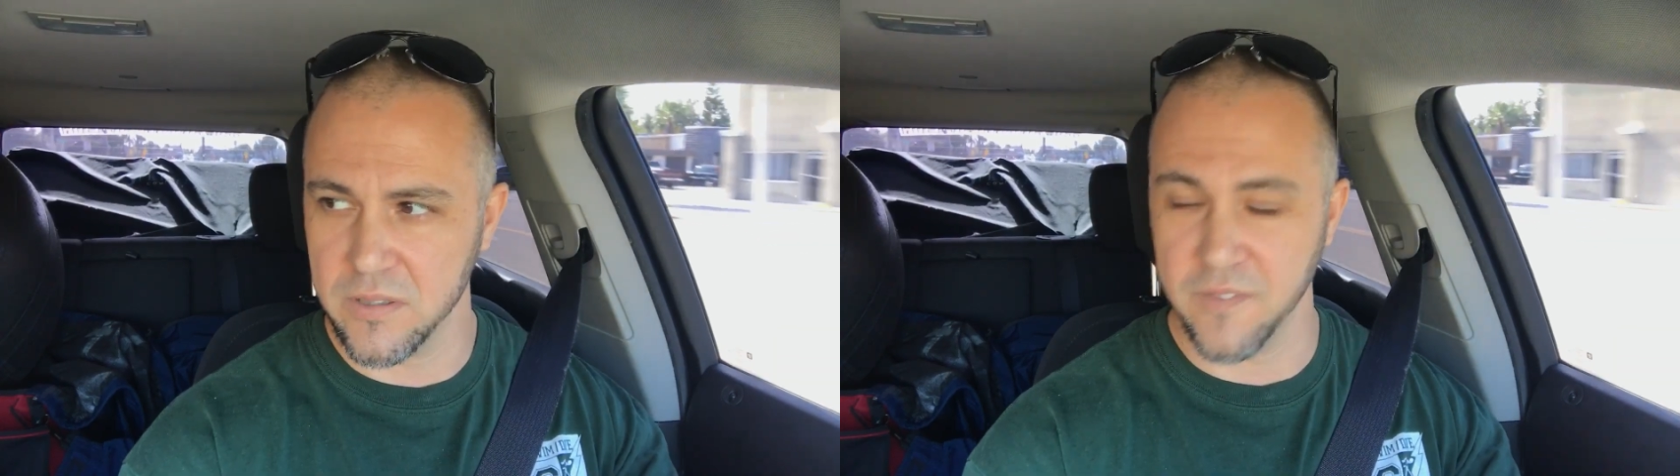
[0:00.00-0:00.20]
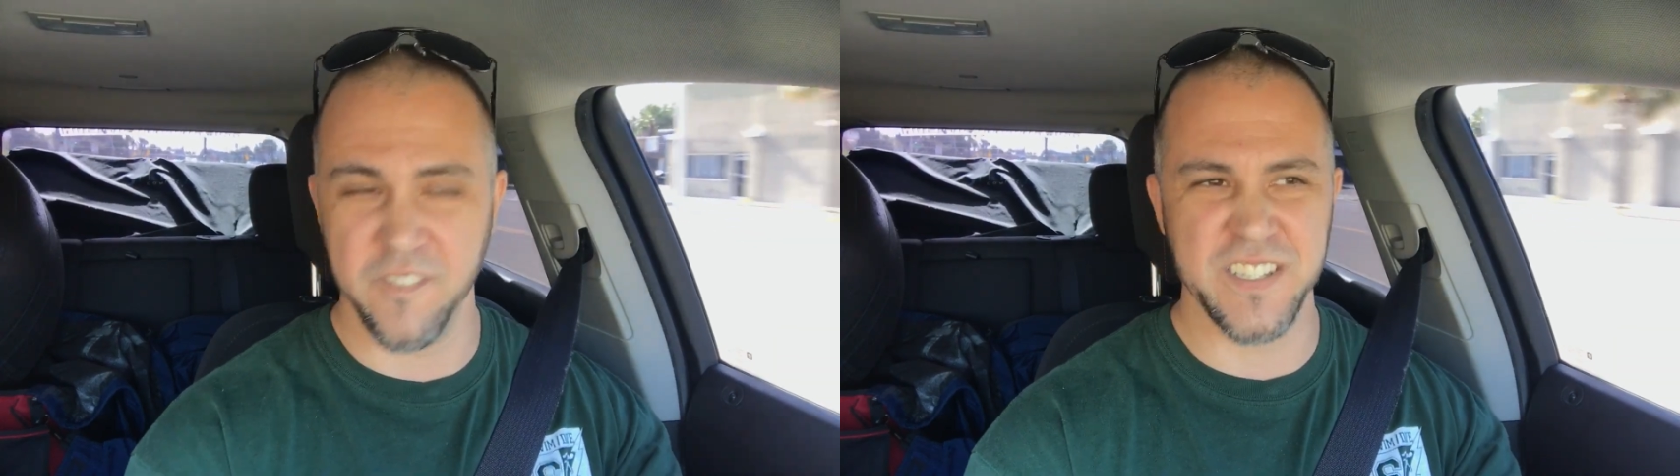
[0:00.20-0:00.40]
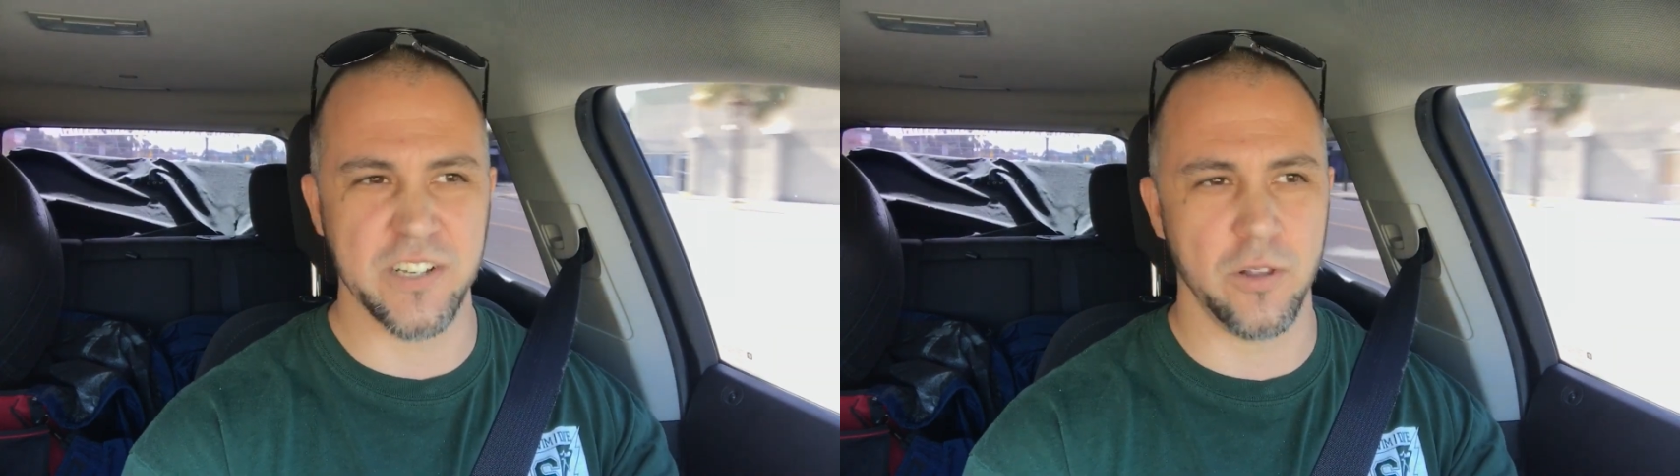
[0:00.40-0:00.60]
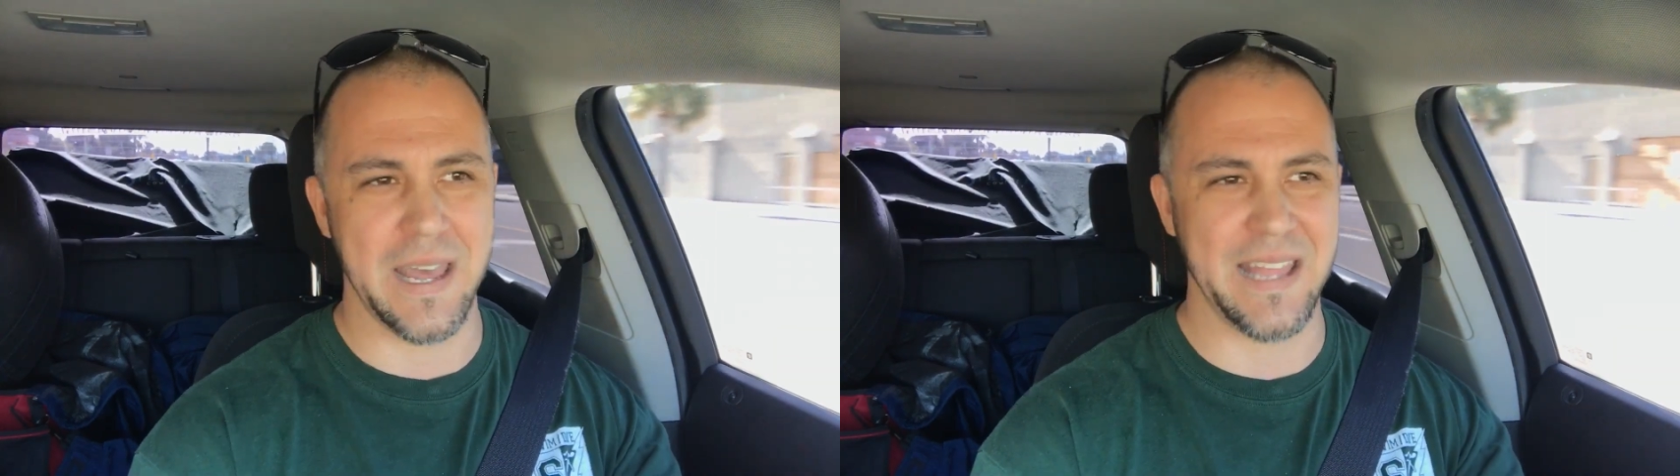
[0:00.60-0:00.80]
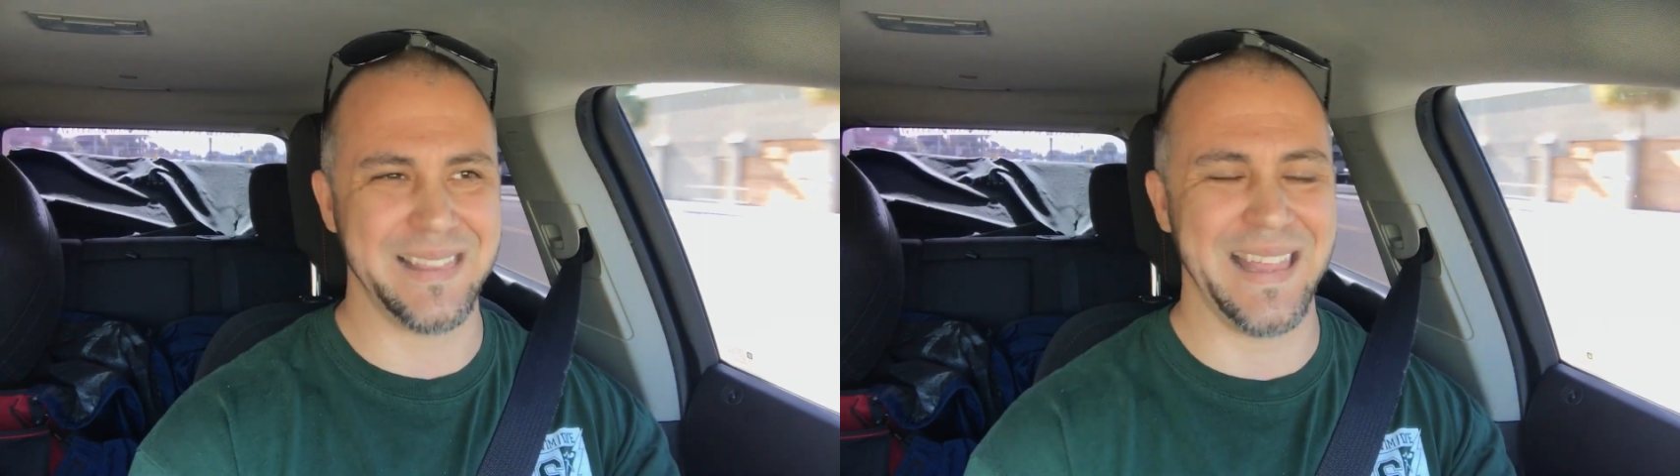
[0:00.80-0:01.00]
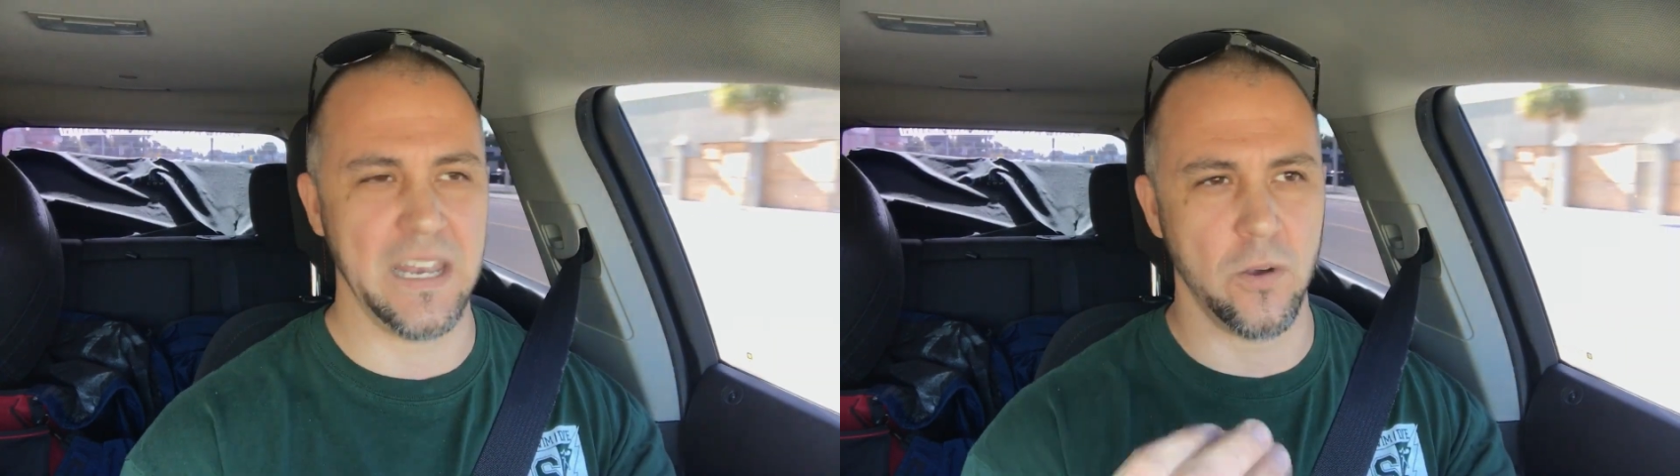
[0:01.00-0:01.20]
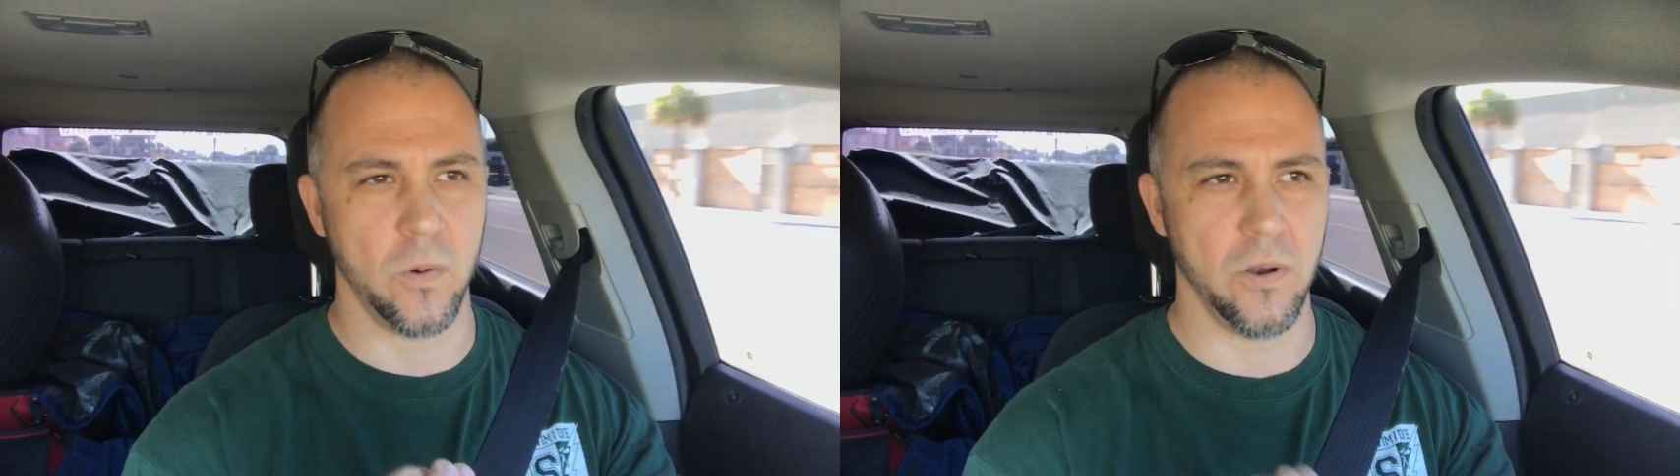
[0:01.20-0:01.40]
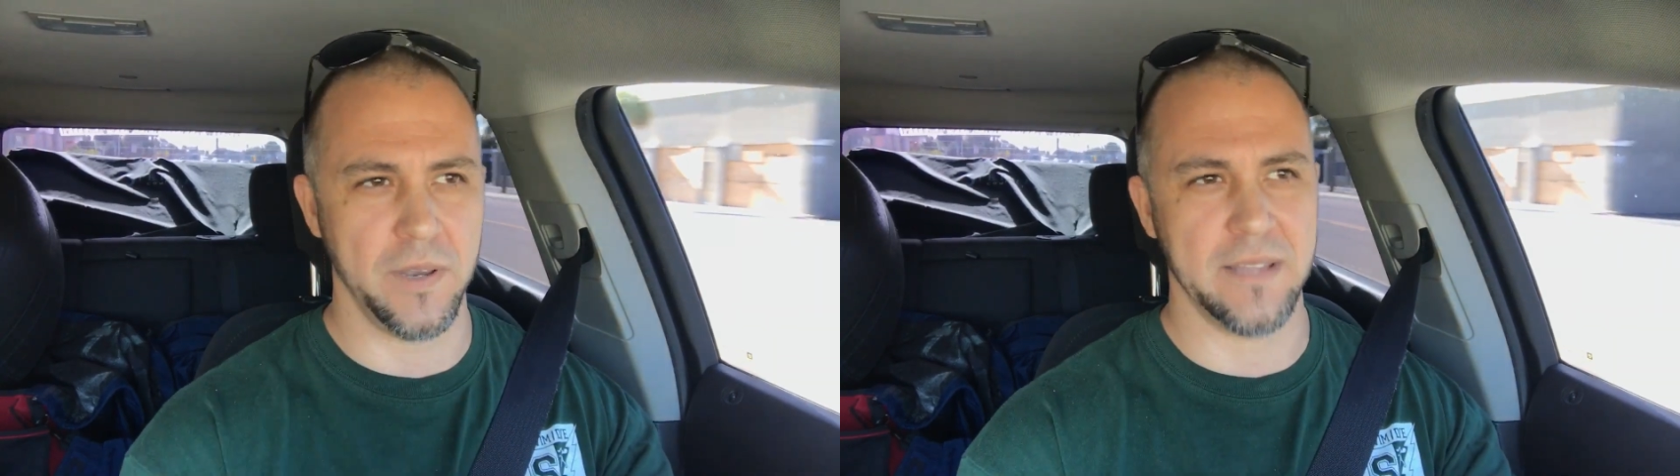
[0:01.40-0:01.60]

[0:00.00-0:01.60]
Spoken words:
the physical athletic world,